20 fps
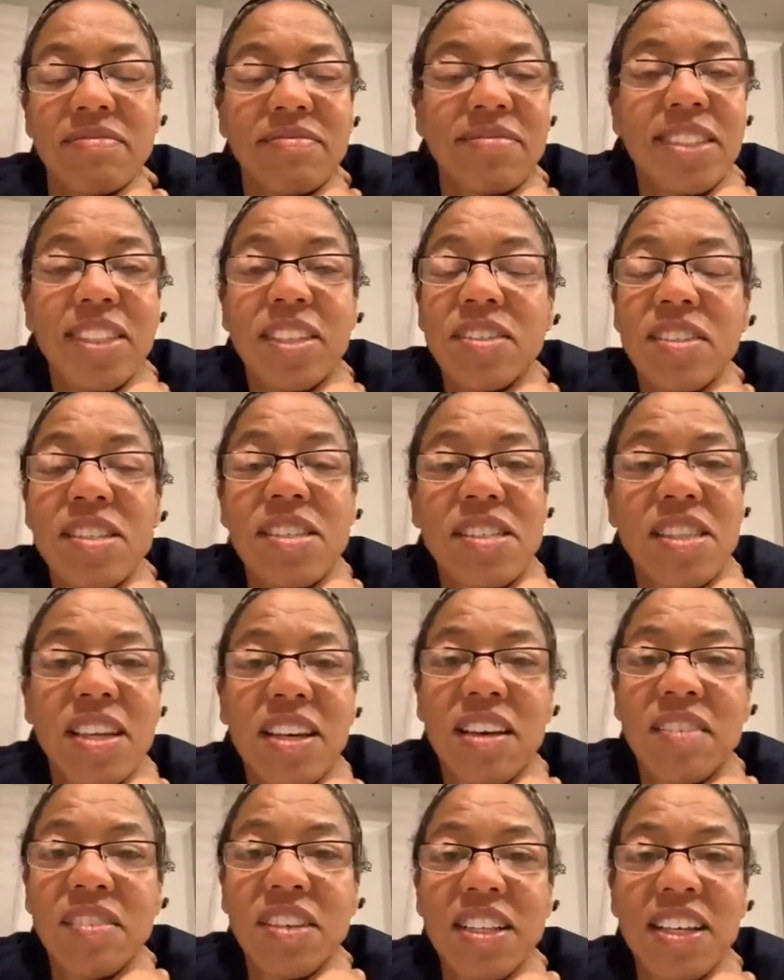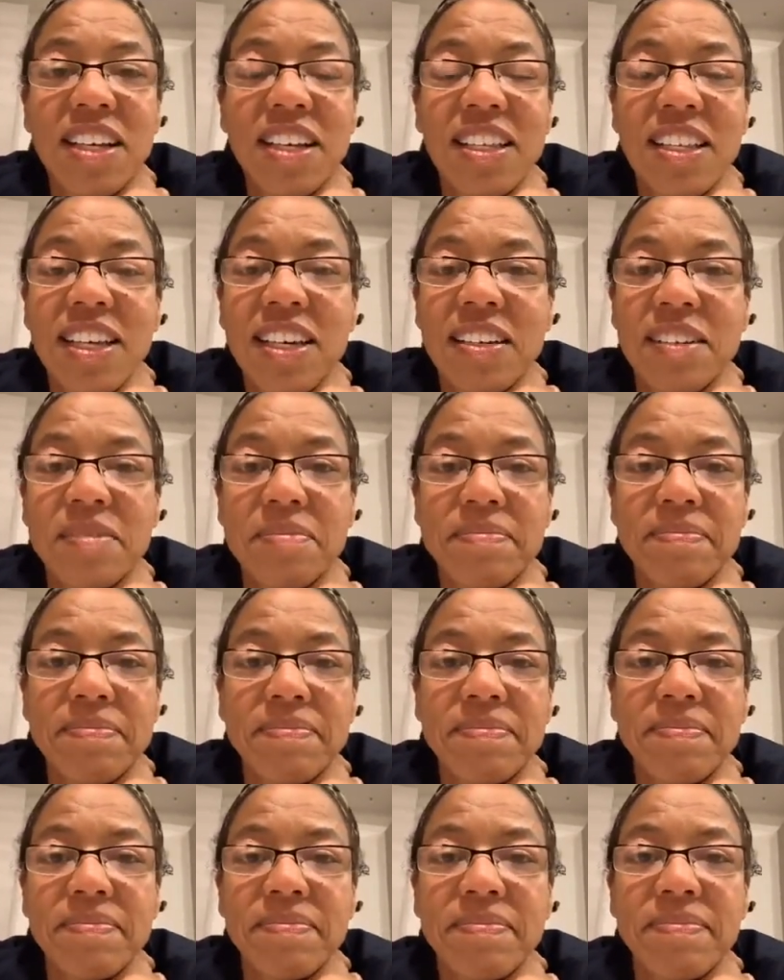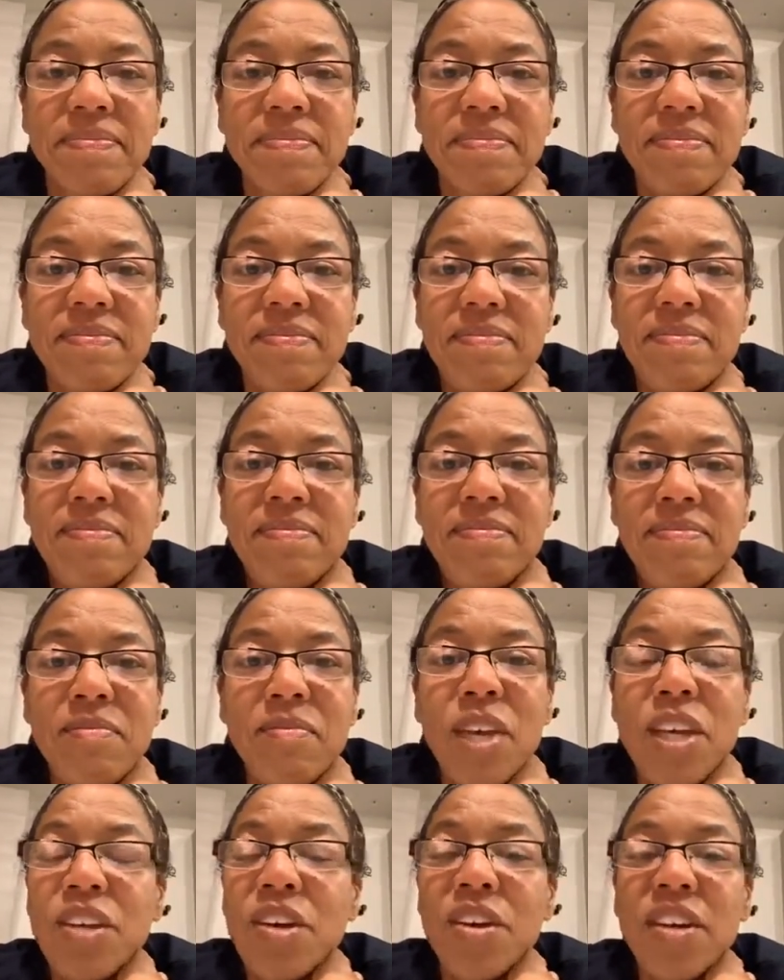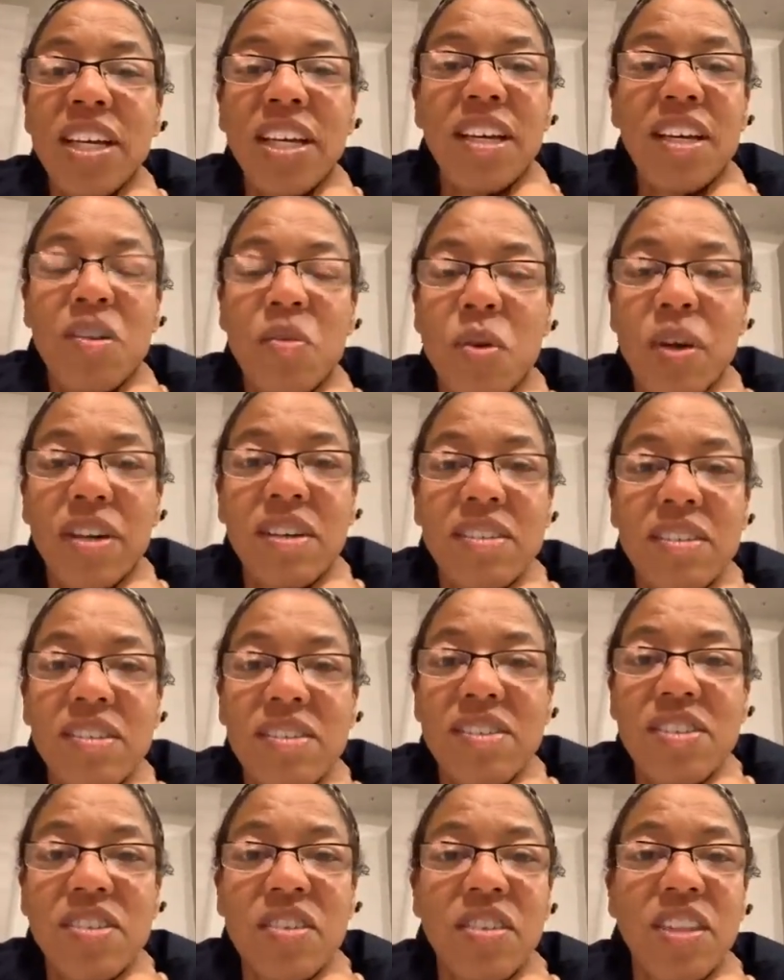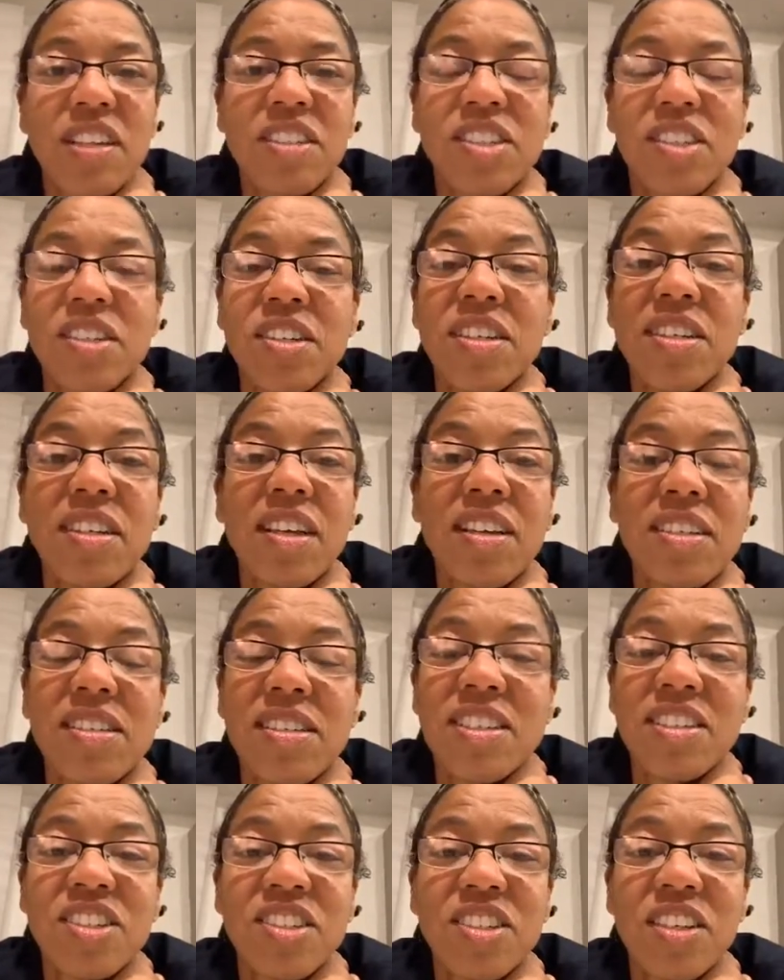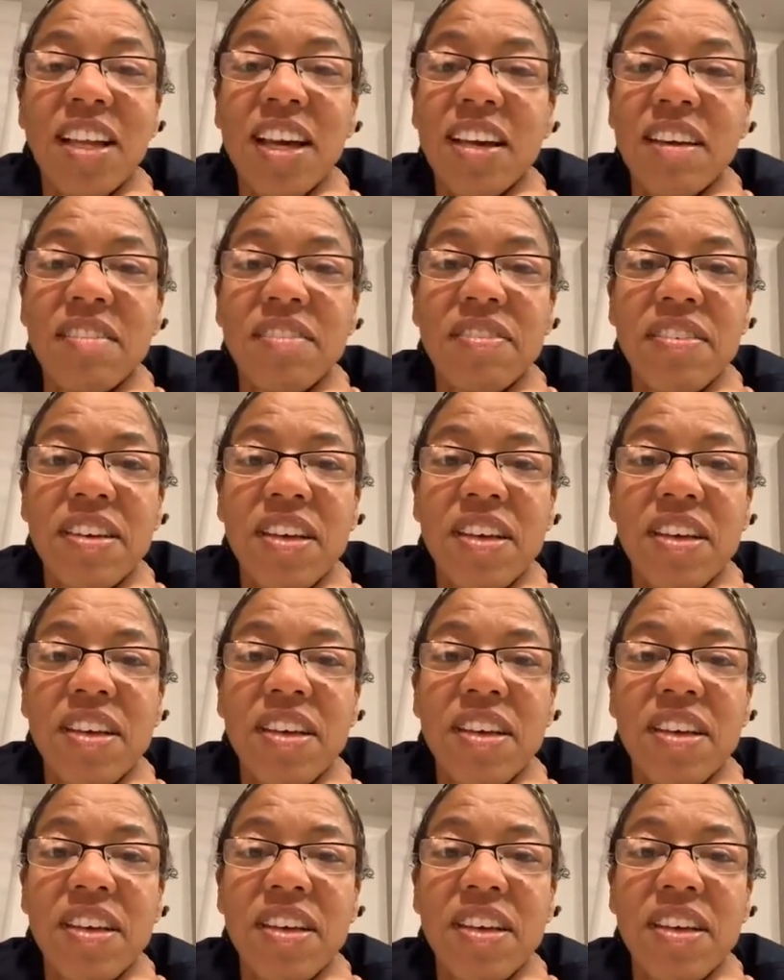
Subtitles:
So just think of it like that. You're eating well so that you can extend your life.